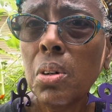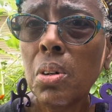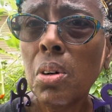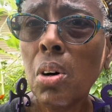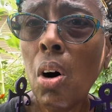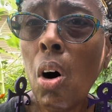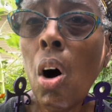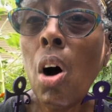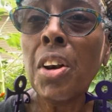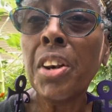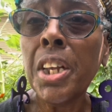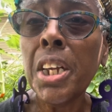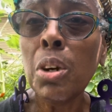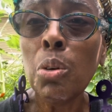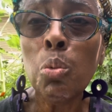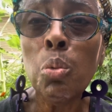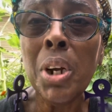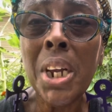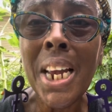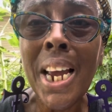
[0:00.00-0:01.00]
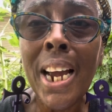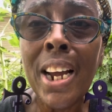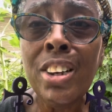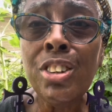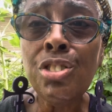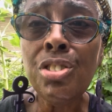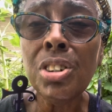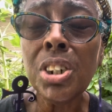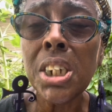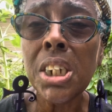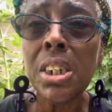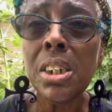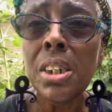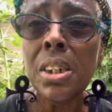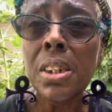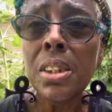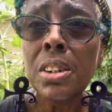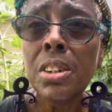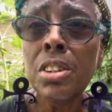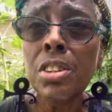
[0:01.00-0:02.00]
Or did we actually
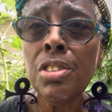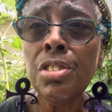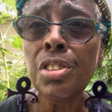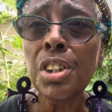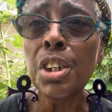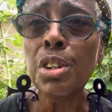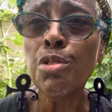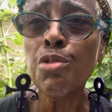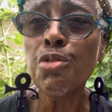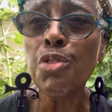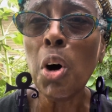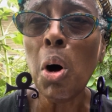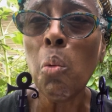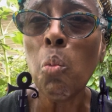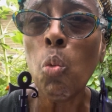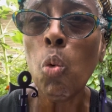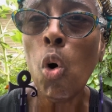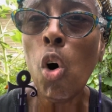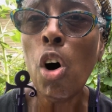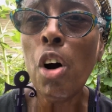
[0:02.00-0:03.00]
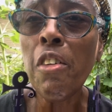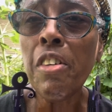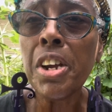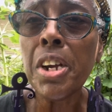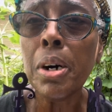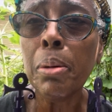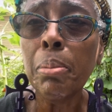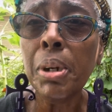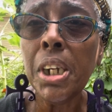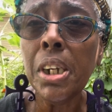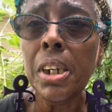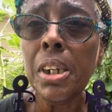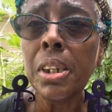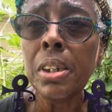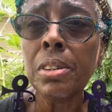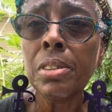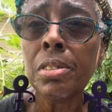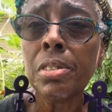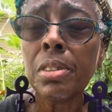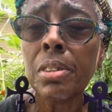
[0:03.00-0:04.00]
descend from warrior
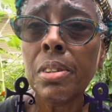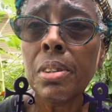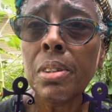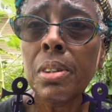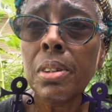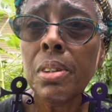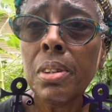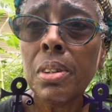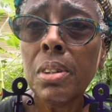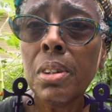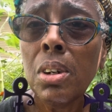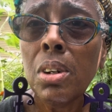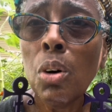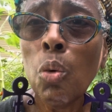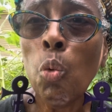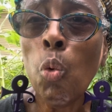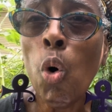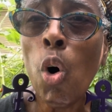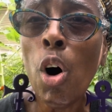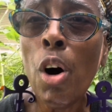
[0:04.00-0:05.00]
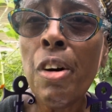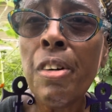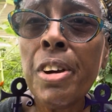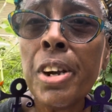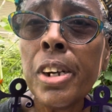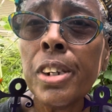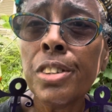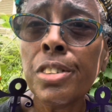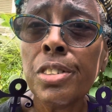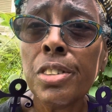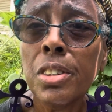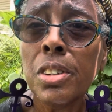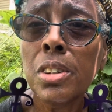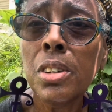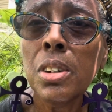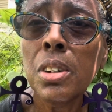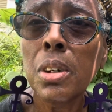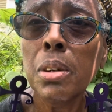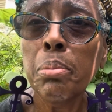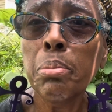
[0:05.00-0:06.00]
beings, warriors,
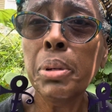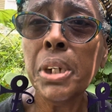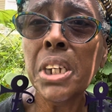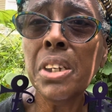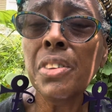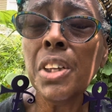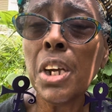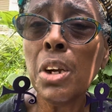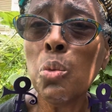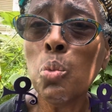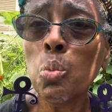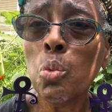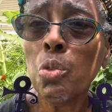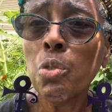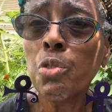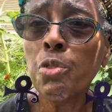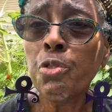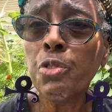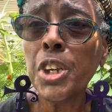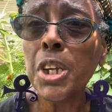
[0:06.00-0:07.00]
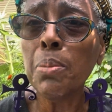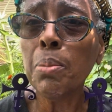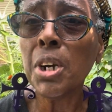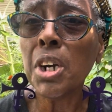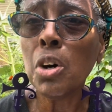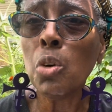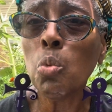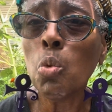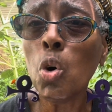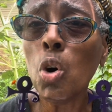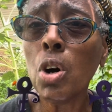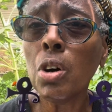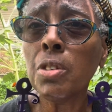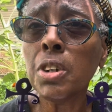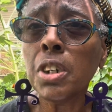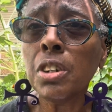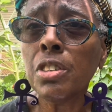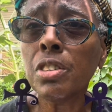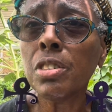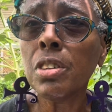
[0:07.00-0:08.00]
be they female
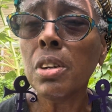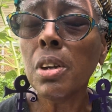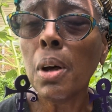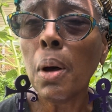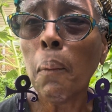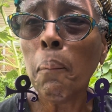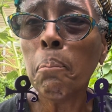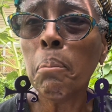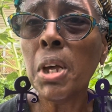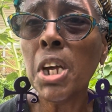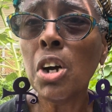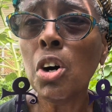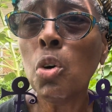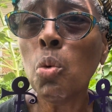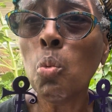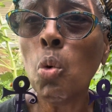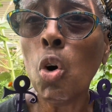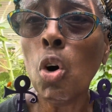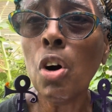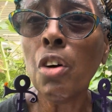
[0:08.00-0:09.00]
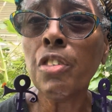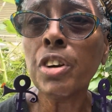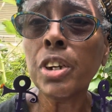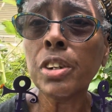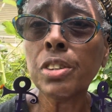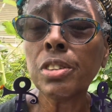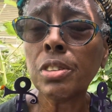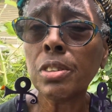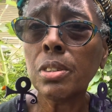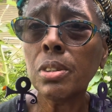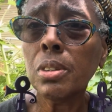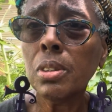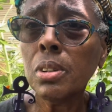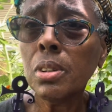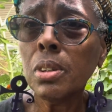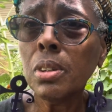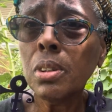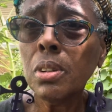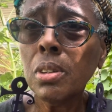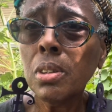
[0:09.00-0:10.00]
warriors, male warriors,
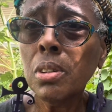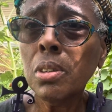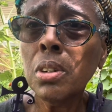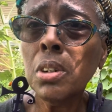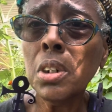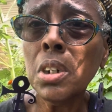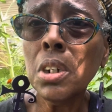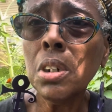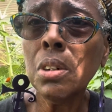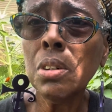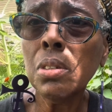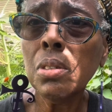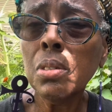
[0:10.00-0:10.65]
you know,